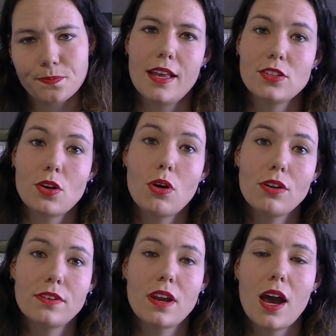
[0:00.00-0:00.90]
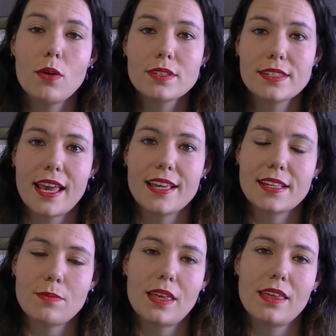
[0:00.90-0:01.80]
And so often I would say
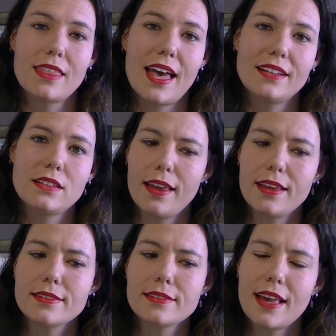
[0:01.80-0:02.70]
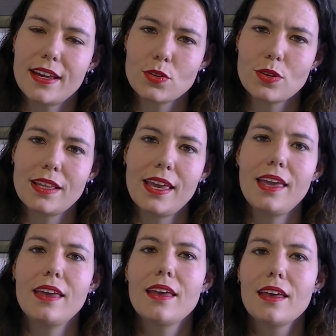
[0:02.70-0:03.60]
something that is
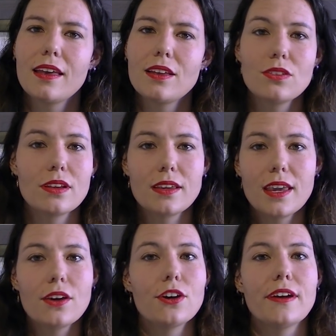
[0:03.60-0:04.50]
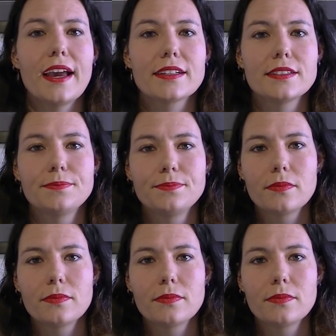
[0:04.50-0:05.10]
actually incorrect.